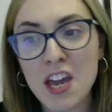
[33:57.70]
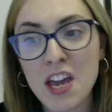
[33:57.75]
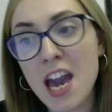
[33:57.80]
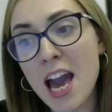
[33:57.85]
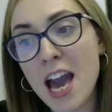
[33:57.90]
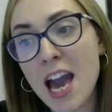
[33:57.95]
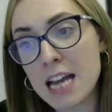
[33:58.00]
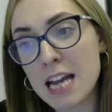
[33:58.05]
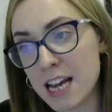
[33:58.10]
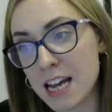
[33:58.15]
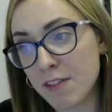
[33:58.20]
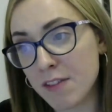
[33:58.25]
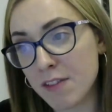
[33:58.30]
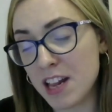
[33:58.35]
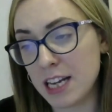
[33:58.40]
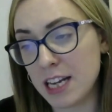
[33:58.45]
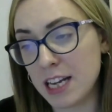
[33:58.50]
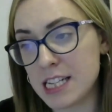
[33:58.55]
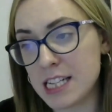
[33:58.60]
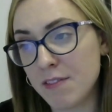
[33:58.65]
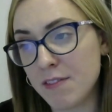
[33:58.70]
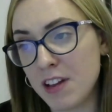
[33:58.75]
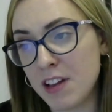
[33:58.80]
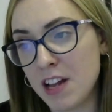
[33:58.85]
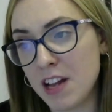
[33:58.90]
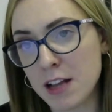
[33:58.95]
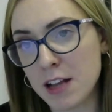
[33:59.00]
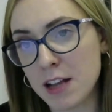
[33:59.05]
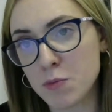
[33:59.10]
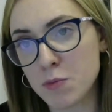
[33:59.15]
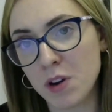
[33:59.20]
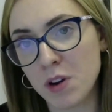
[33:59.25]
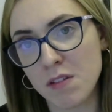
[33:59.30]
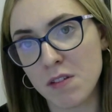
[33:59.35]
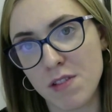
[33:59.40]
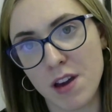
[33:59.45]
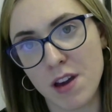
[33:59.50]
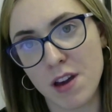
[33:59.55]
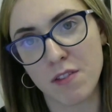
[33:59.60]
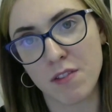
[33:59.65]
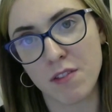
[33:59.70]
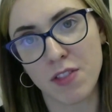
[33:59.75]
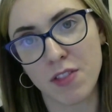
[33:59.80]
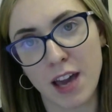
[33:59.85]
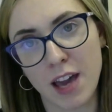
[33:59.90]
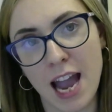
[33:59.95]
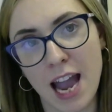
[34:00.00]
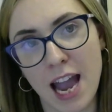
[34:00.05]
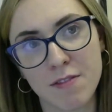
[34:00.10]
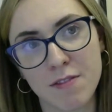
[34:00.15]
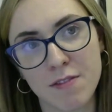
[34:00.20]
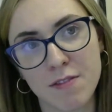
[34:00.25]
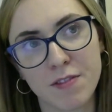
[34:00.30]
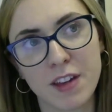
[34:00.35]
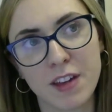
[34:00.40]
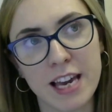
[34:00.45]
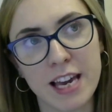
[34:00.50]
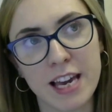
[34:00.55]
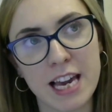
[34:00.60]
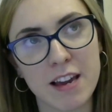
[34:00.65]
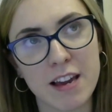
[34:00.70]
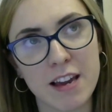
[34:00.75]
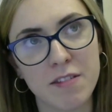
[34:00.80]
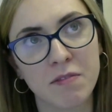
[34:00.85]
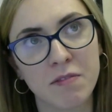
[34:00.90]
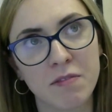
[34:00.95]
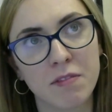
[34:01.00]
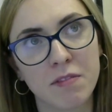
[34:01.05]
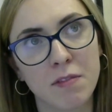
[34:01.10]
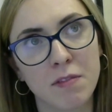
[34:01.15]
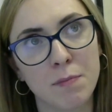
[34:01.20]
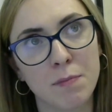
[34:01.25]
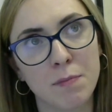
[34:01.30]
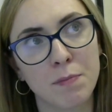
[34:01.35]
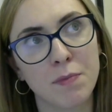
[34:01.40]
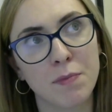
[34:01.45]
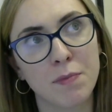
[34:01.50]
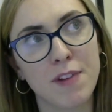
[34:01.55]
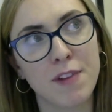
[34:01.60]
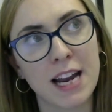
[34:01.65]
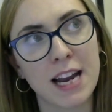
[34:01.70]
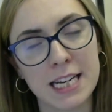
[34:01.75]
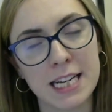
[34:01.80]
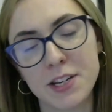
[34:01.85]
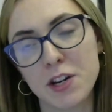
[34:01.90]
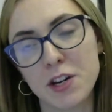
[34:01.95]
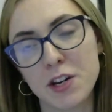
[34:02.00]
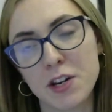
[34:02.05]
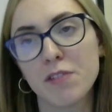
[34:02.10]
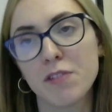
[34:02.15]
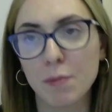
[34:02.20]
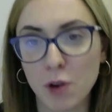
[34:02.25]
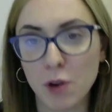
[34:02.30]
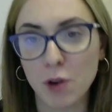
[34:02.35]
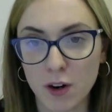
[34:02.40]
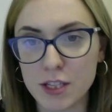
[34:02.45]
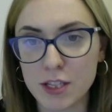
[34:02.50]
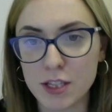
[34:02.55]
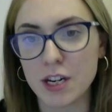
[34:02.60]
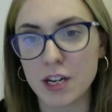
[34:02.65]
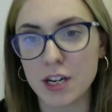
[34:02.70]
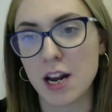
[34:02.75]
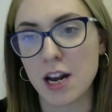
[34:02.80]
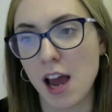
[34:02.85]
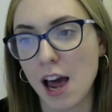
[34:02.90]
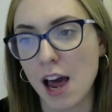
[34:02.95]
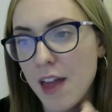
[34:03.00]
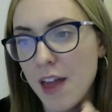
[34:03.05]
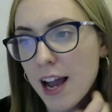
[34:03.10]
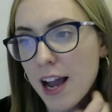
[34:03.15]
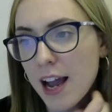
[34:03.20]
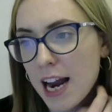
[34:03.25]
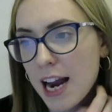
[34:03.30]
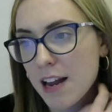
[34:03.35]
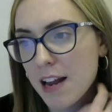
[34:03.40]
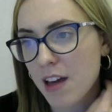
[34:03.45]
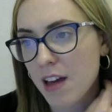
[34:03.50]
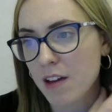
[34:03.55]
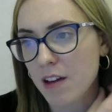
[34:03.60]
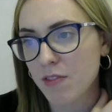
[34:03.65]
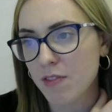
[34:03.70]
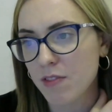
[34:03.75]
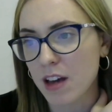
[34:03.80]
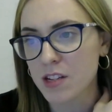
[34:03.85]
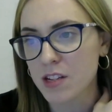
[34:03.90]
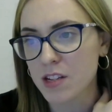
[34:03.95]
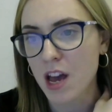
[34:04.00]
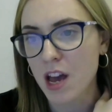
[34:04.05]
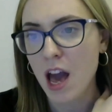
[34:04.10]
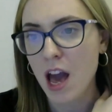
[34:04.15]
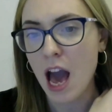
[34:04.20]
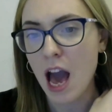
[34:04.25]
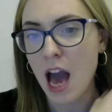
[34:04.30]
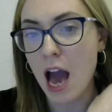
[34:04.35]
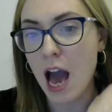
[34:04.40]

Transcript: Yeah, definitely. And that's one of the kind of key findings, from Causton and that kind of thing, that